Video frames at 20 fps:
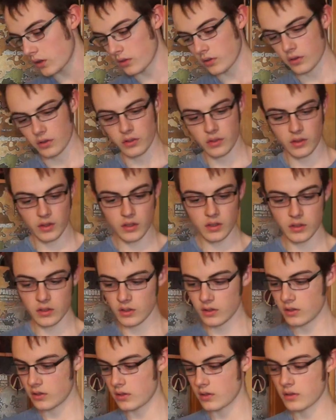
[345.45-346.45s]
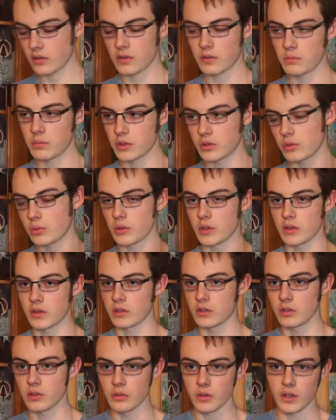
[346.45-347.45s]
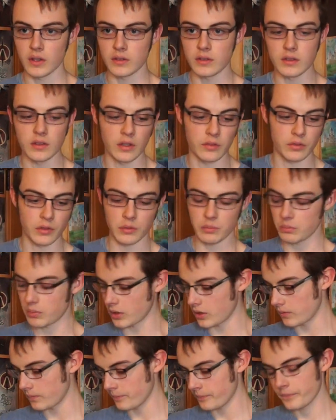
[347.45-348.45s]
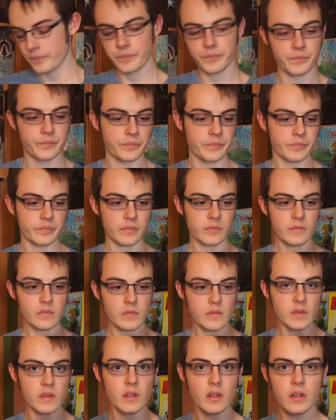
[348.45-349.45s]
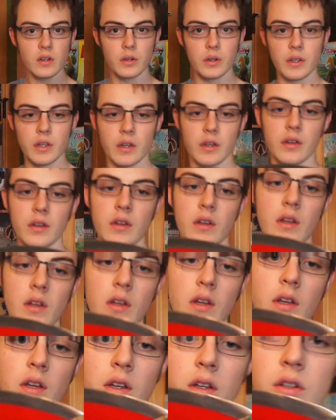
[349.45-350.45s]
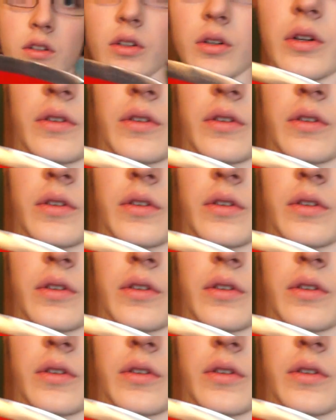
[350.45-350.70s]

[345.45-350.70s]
other thing between the two that's different, but okay. So